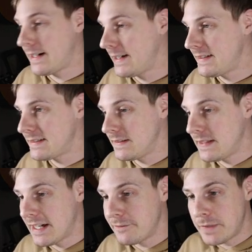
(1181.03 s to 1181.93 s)
I still
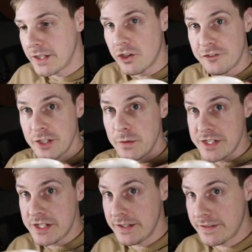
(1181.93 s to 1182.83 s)
have my coffee,
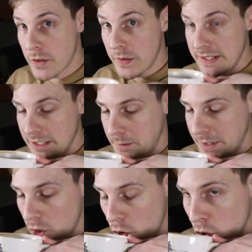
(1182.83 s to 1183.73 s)
which is going a little
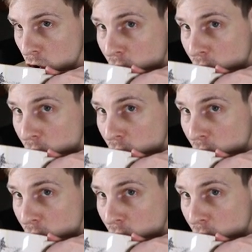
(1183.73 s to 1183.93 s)
bit cold.